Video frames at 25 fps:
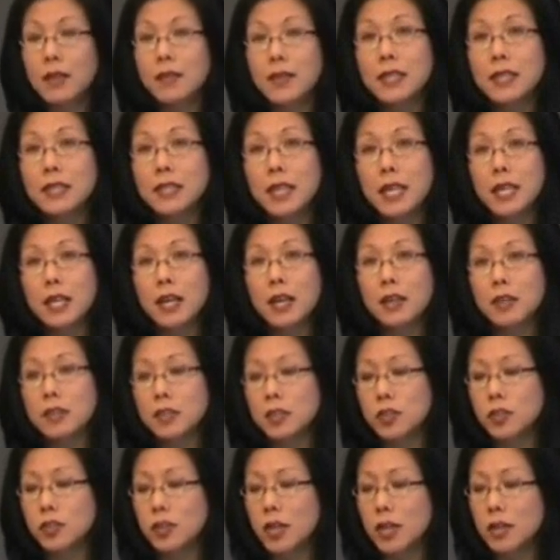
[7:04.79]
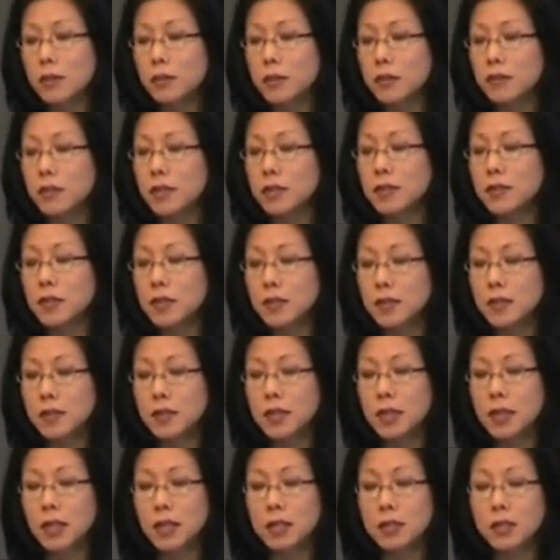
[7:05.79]
they take on the shape of
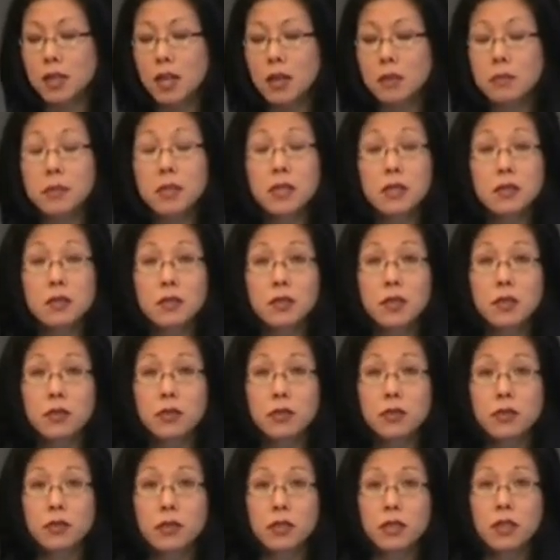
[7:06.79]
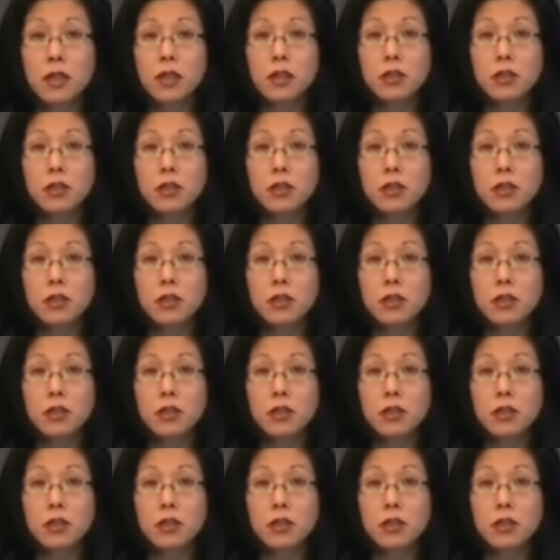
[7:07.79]
existing and dominant social and